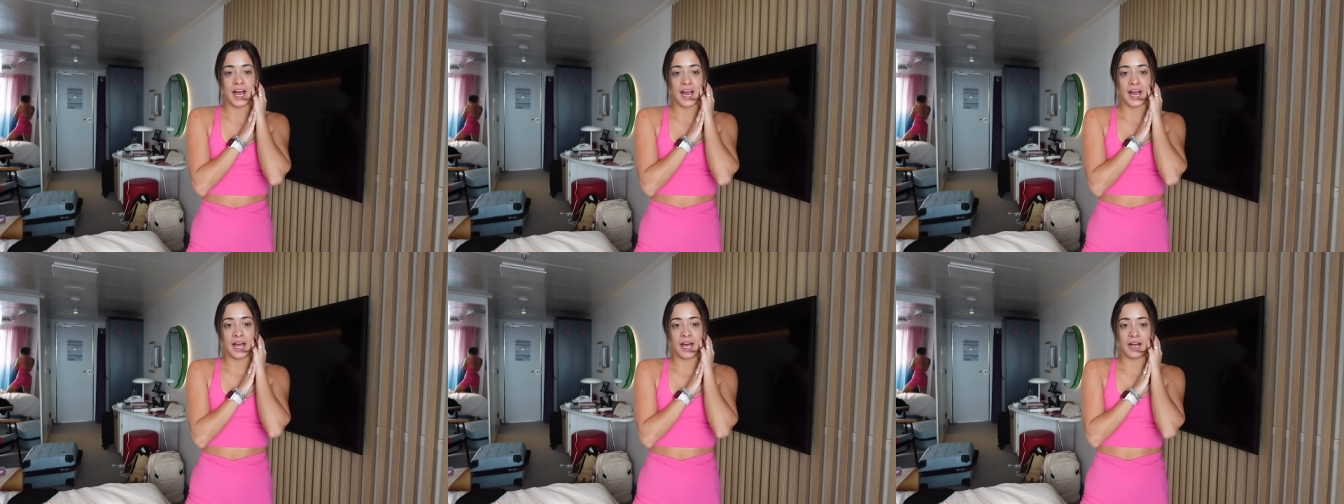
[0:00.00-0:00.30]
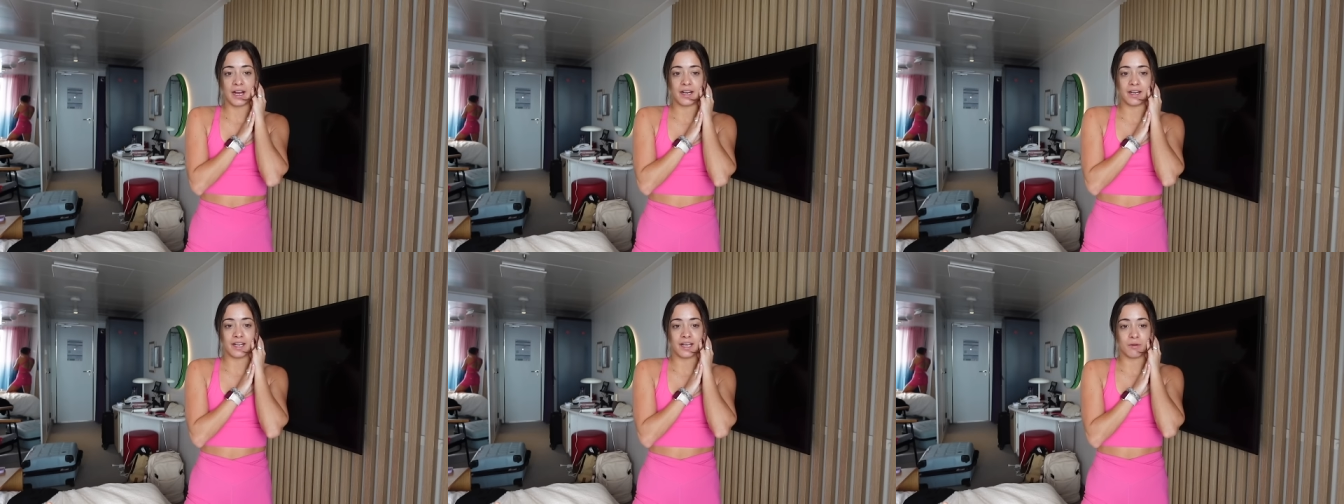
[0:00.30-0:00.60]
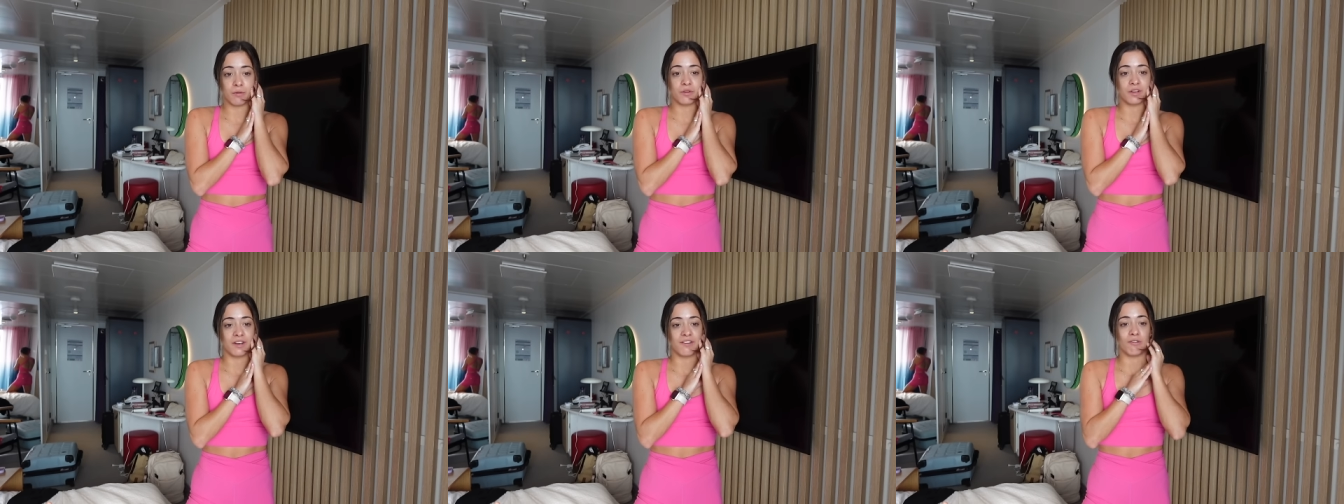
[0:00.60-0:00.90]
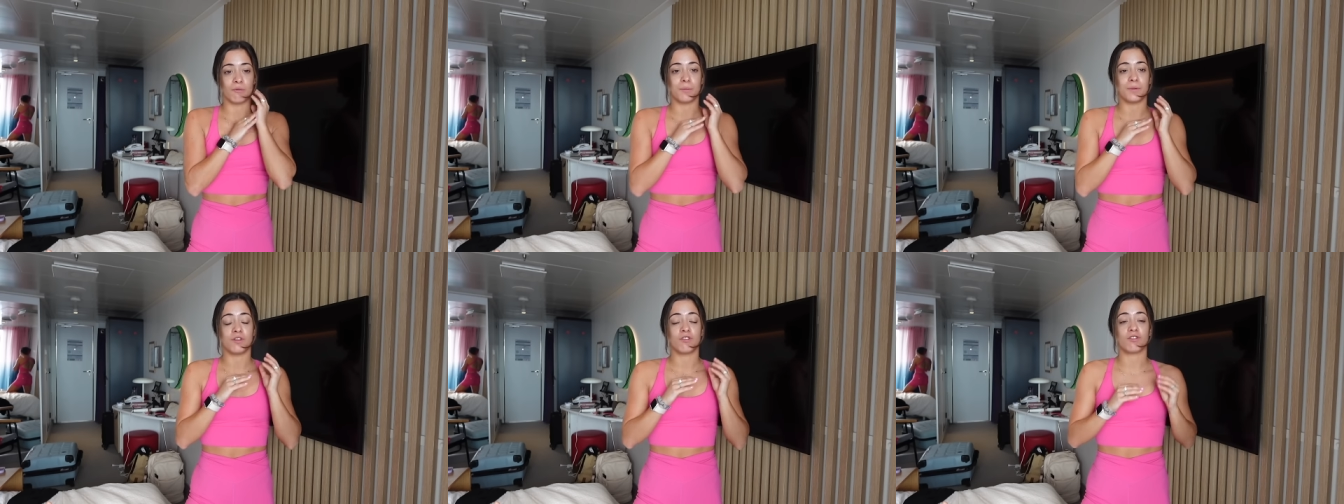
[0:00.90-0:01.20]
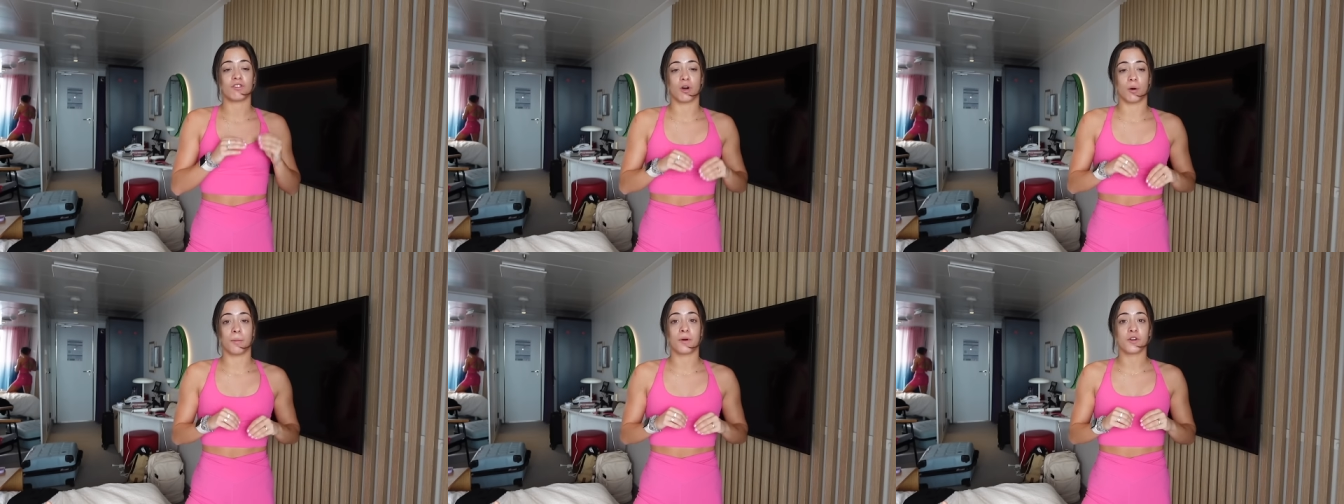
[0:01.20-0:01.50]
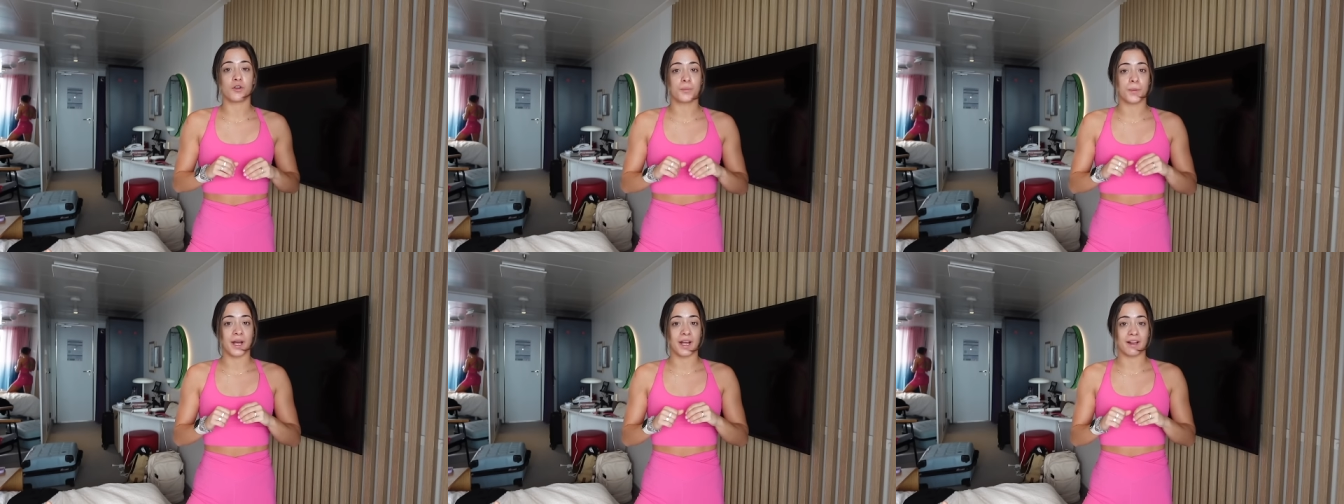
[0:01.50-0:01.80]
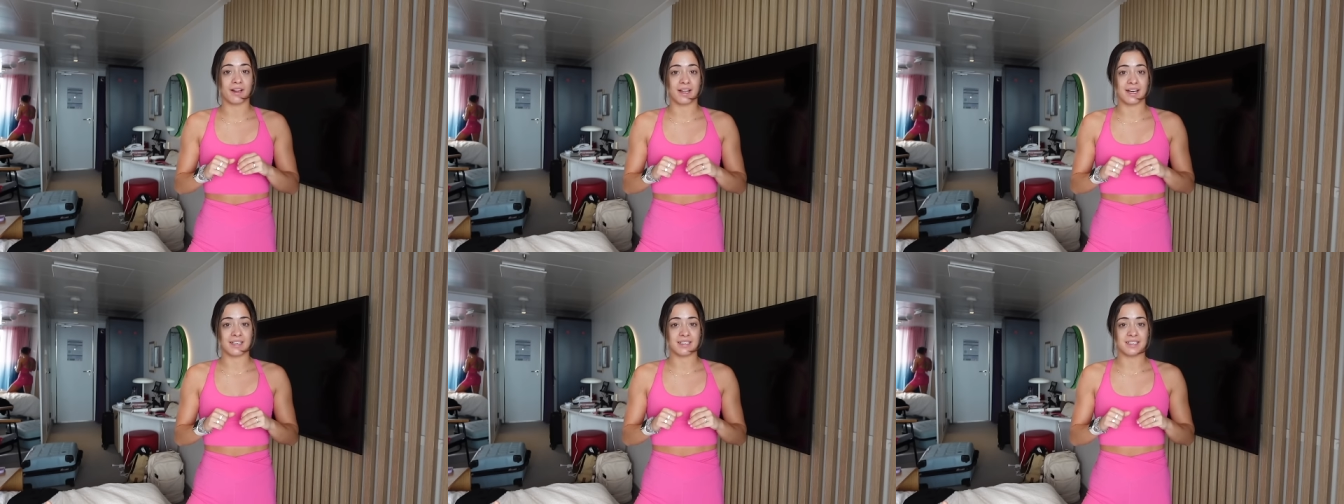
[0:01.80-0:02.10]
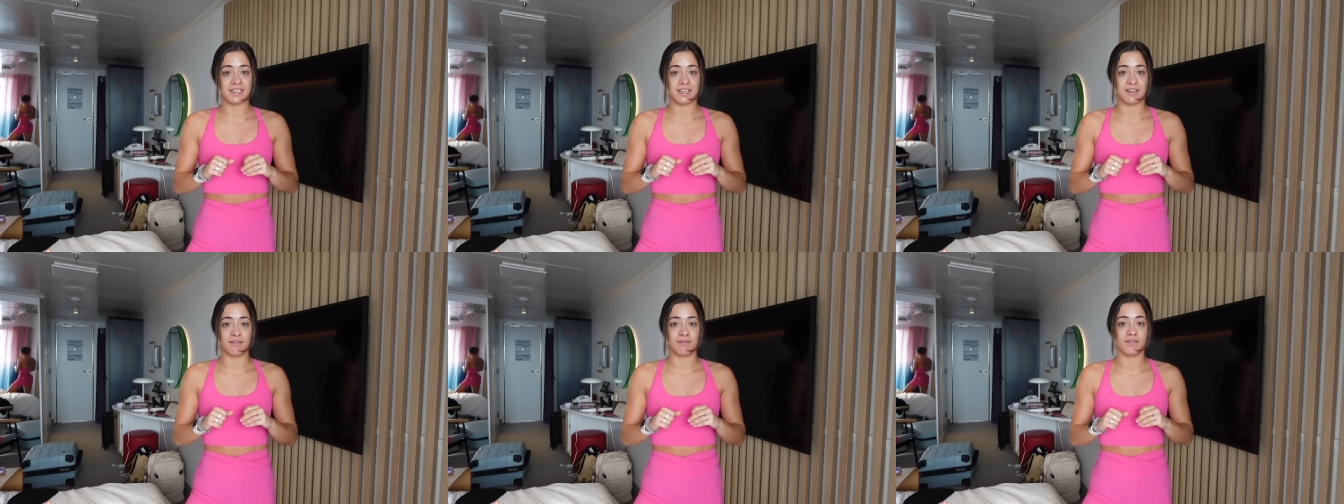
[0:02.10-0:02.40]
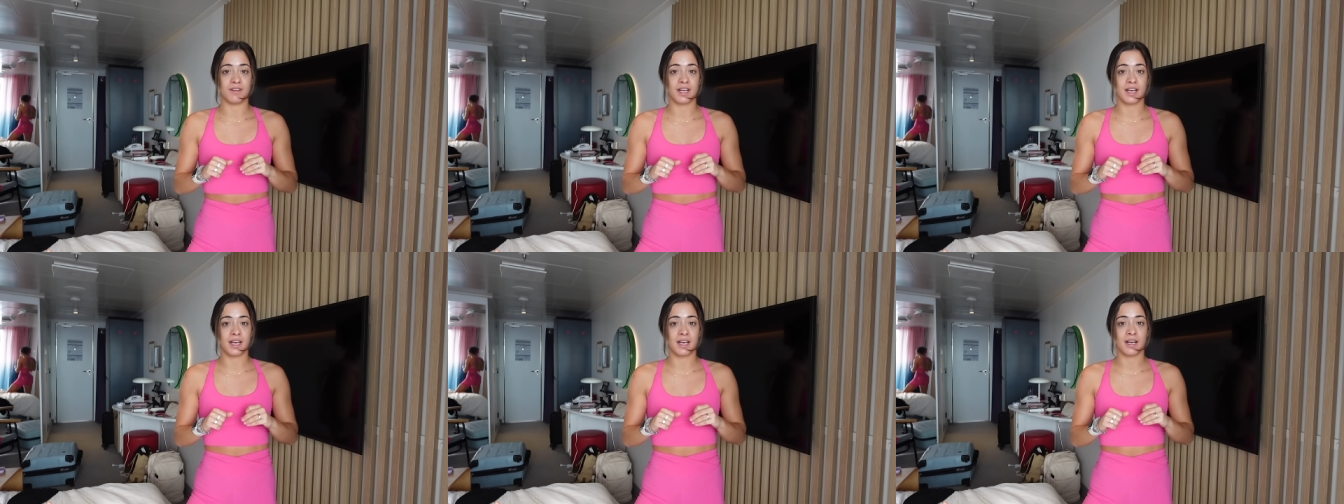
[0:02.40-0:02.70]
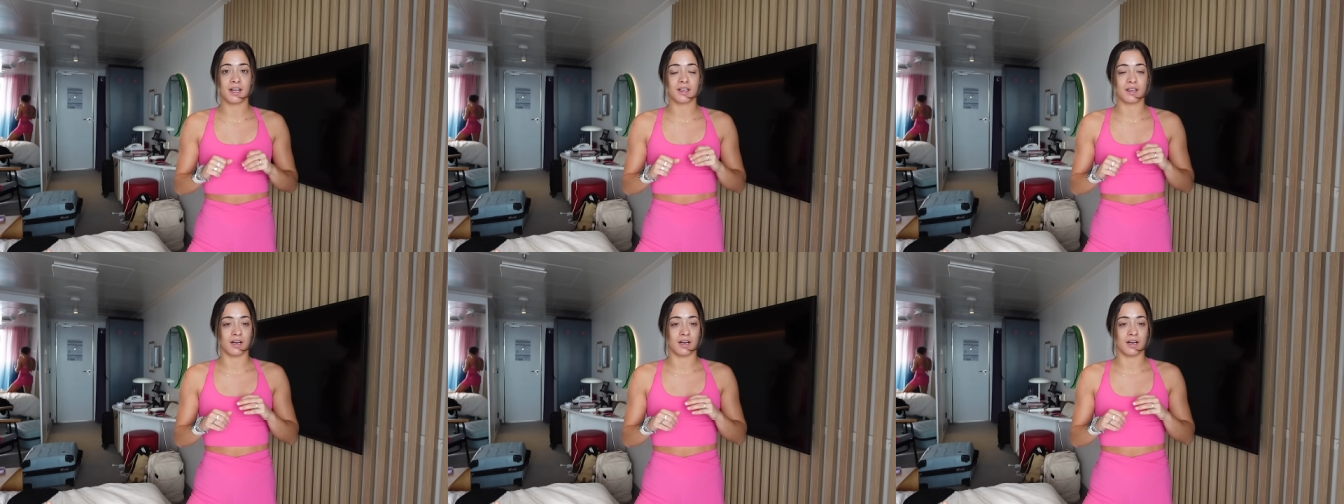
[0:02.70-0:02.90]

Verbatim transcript: and it was giving me so much pain last evening.